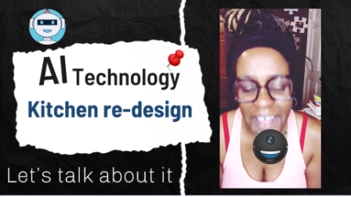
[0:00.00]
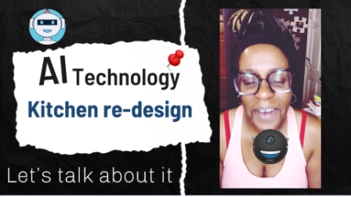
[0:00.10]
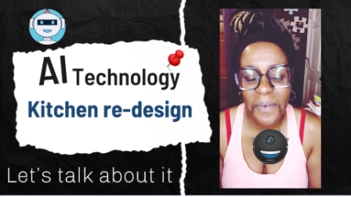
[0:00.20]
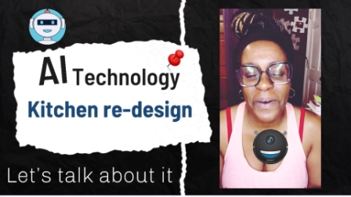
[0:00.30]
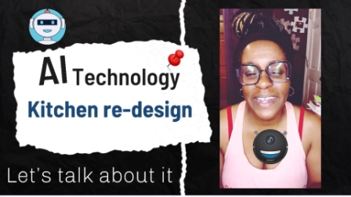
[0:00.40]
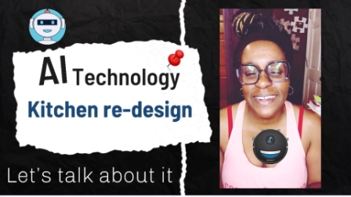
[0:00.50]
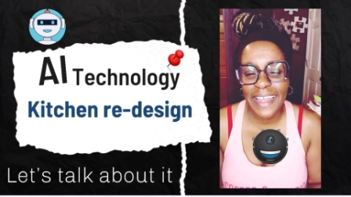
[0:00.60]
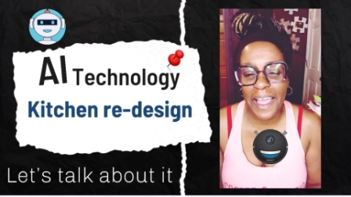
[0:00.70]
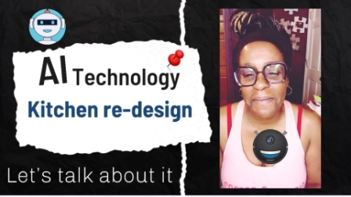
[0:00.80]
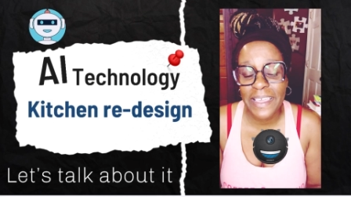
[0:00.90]
One
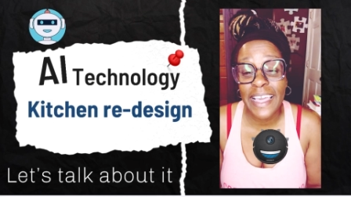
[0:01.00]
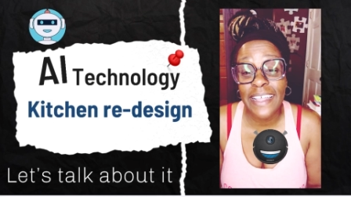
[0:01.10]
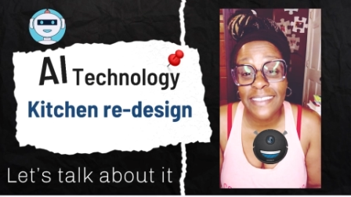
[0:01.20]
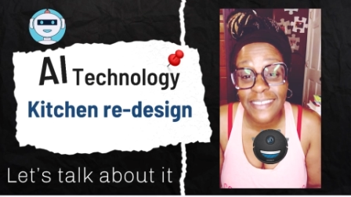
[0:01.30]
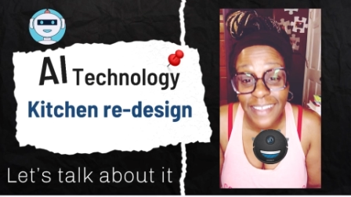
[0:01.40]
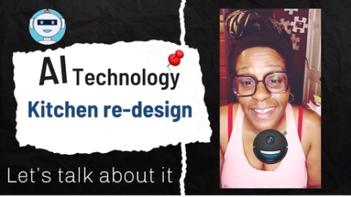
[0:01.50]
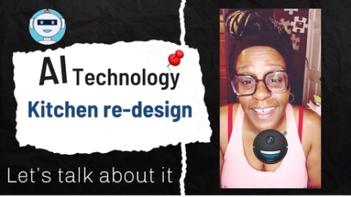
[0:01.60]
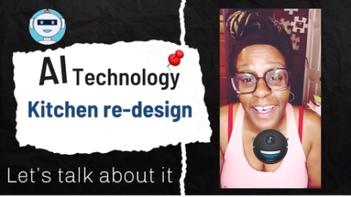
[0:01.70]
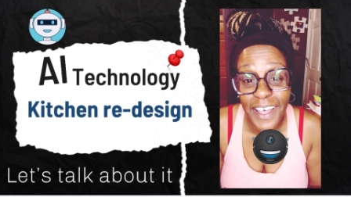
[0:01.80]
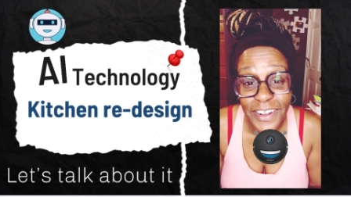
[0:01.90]
time it got stuck
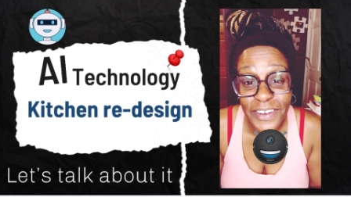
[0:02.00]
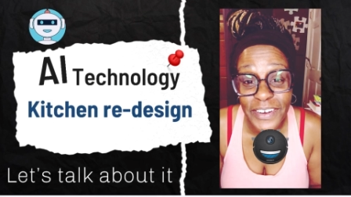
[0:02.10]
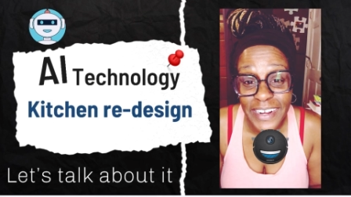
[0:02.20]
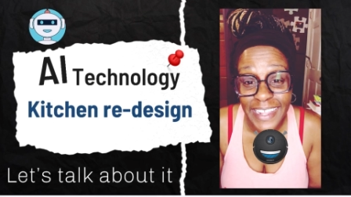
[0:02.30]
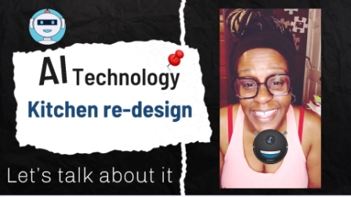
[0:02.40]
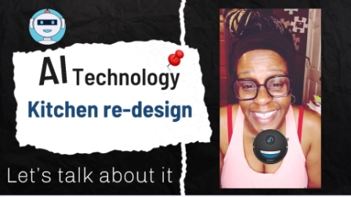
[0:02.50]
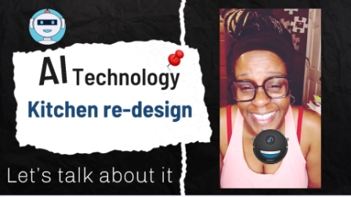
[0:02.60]
underneath